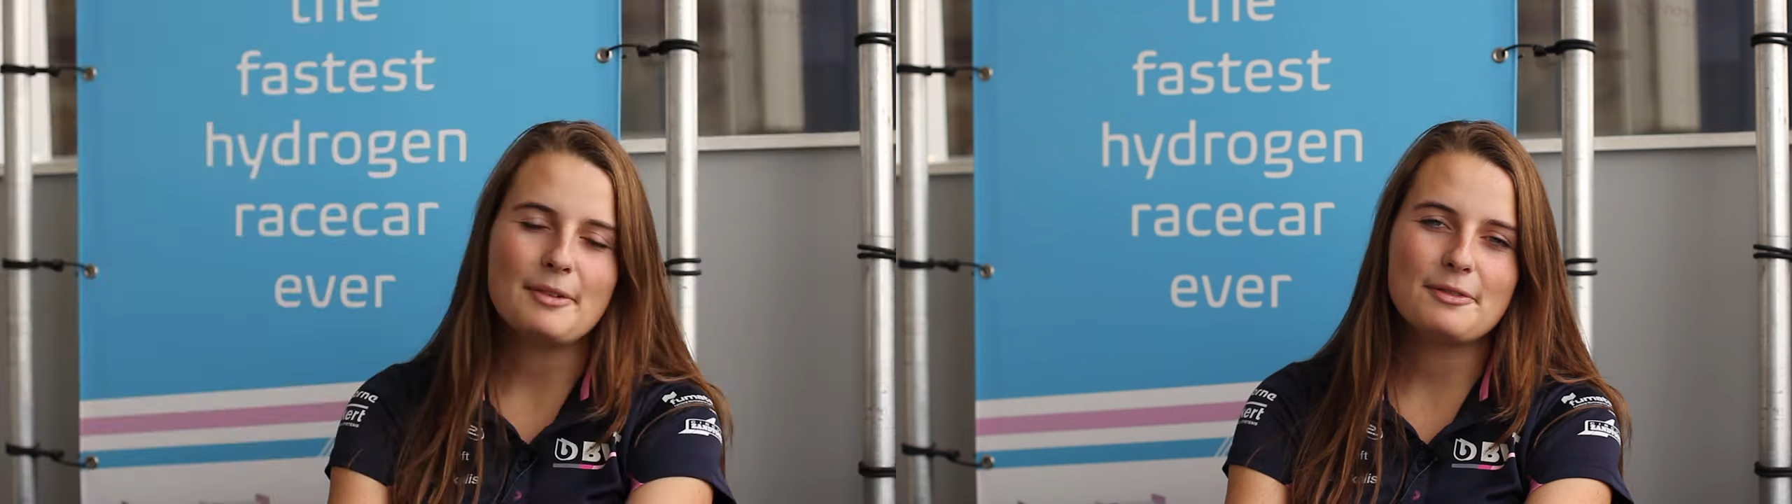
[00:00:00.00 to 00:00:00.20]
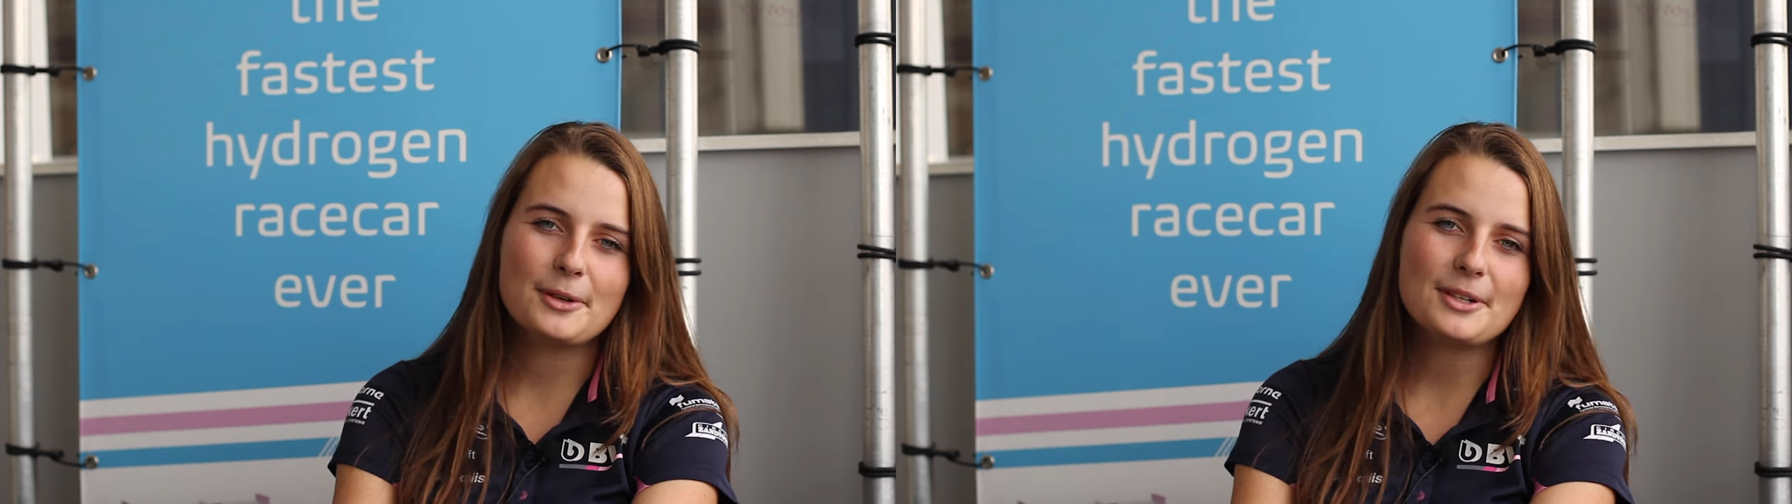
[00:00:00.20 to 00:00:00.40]

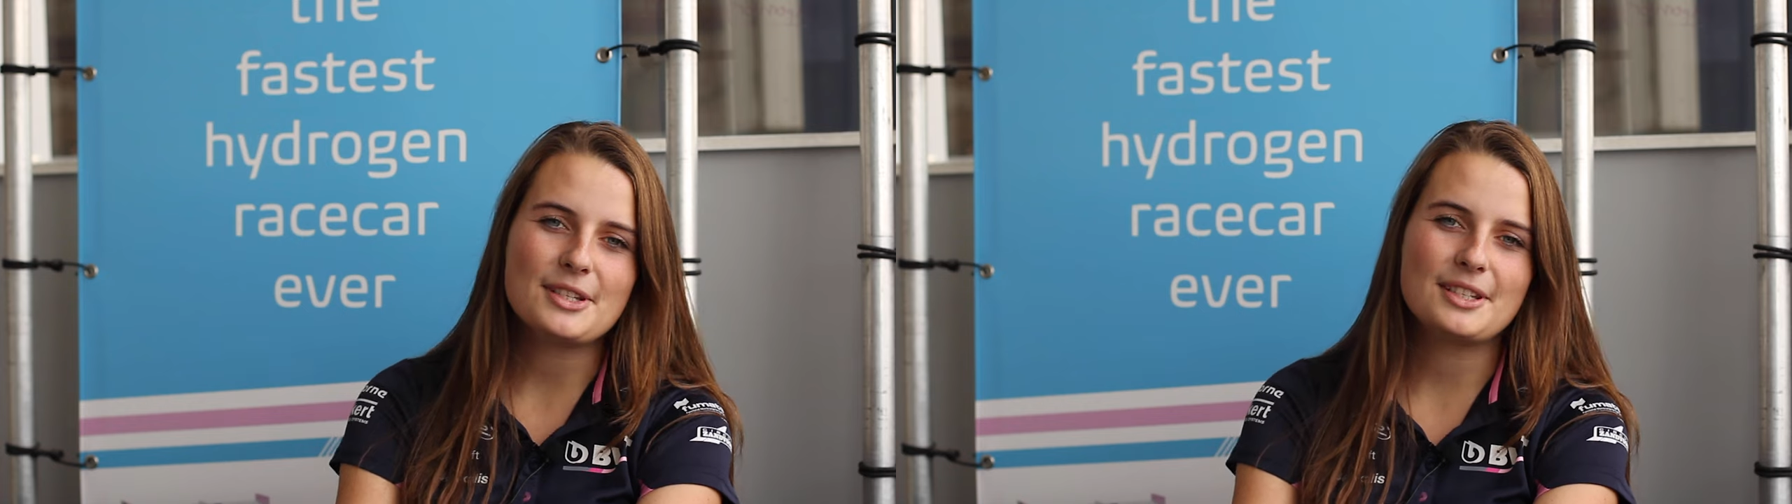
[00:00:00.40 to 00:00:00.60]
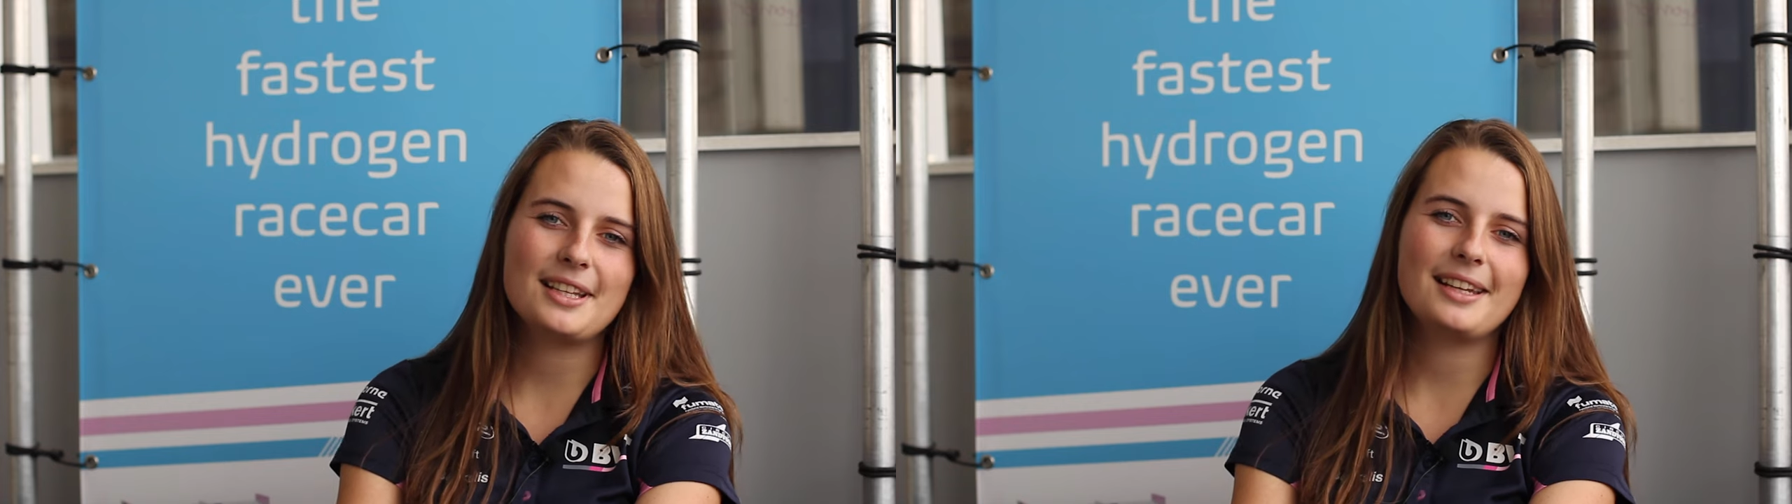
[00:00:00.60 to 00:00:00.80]
about
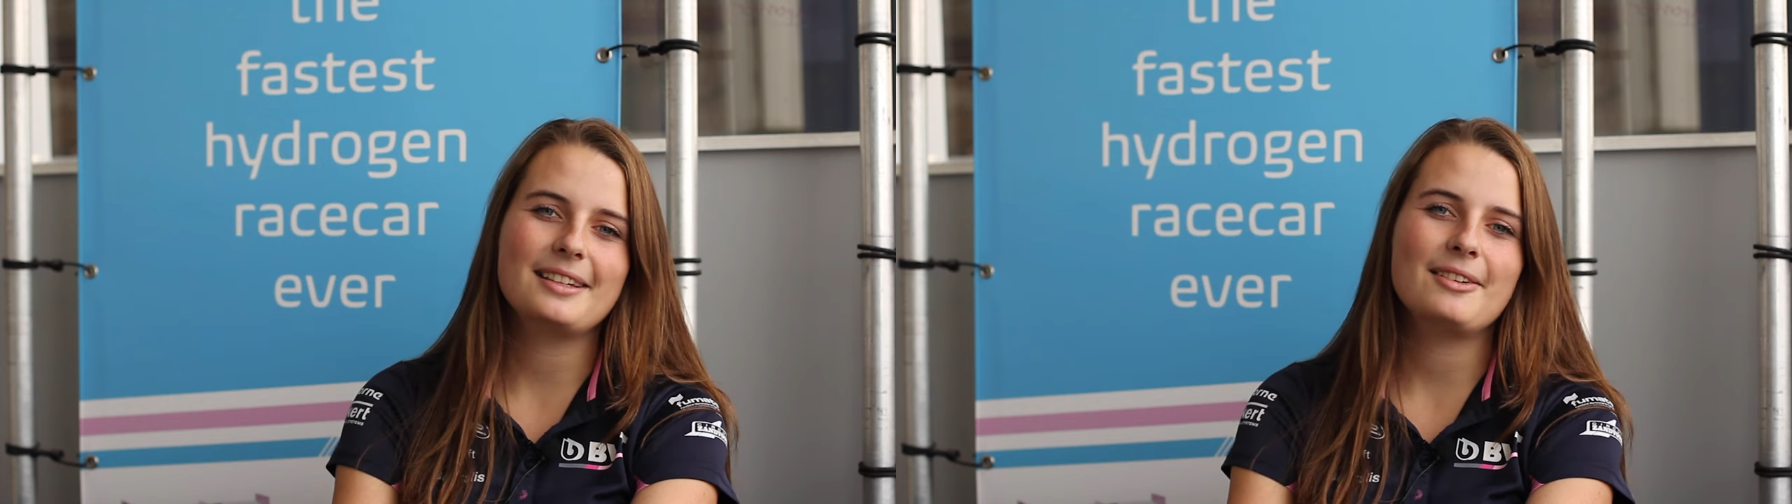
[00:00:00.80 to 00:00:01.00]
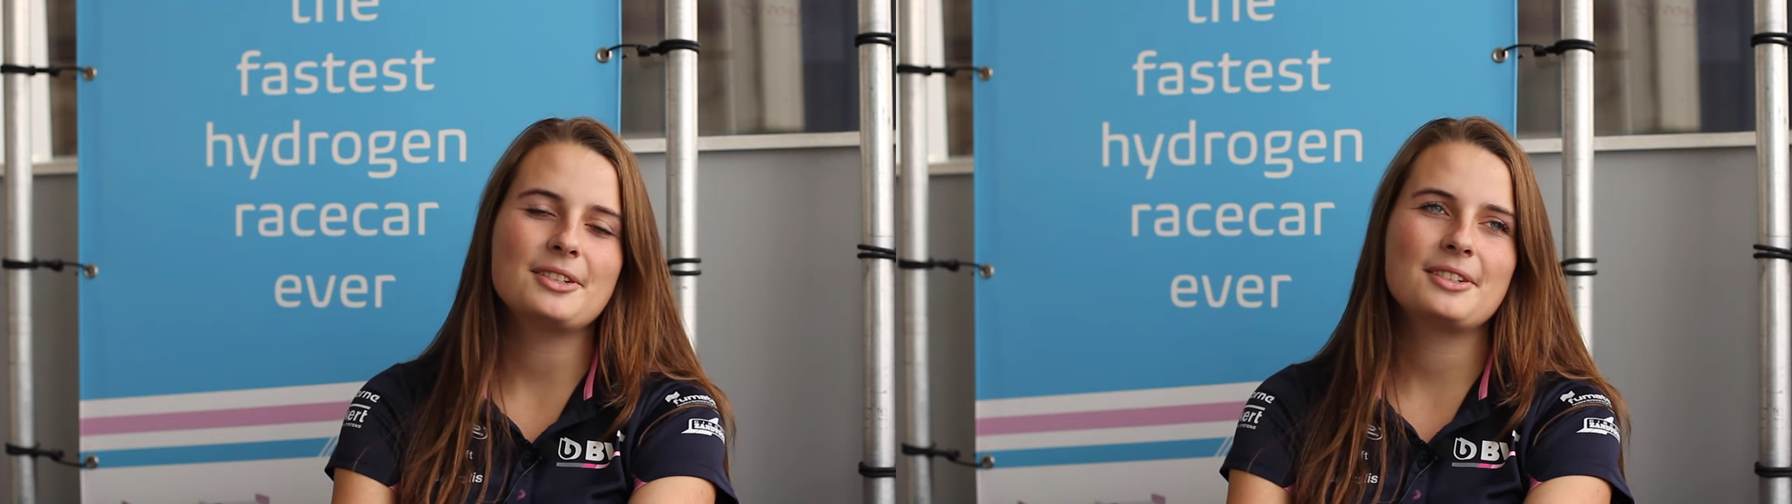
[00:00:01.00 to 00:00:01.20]
Forze is that
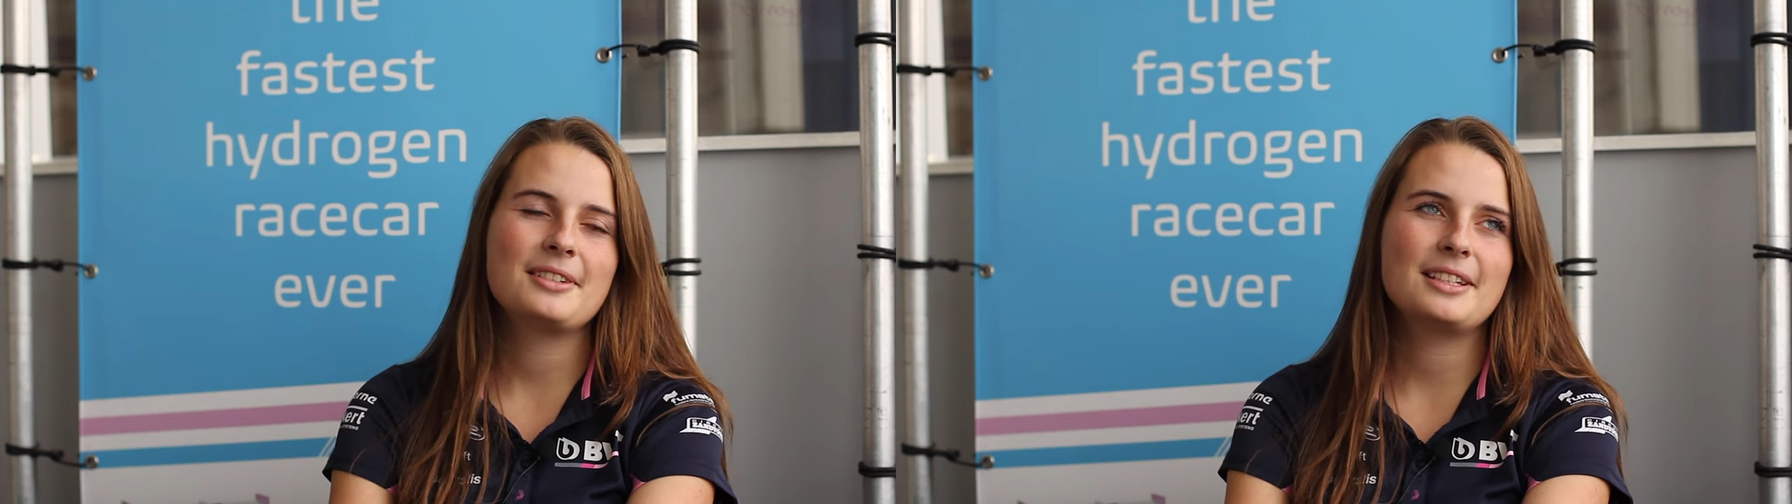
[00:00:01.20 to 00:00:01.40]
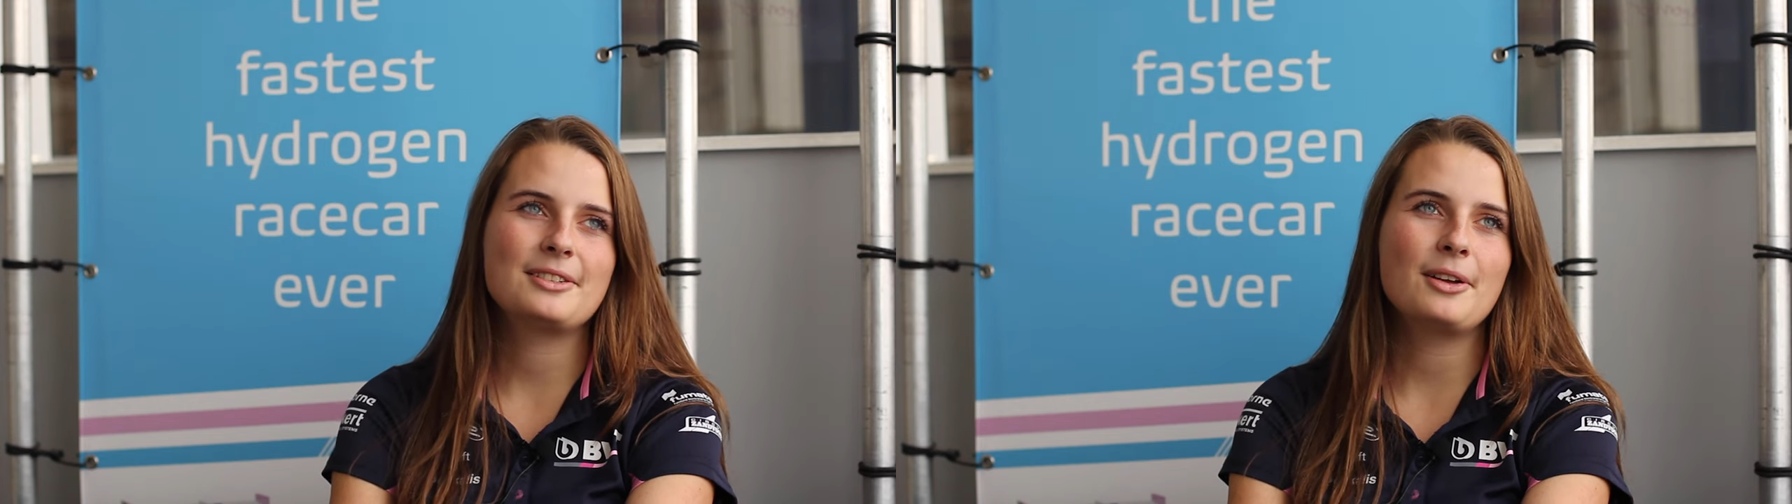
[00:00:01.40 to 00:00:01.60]
it's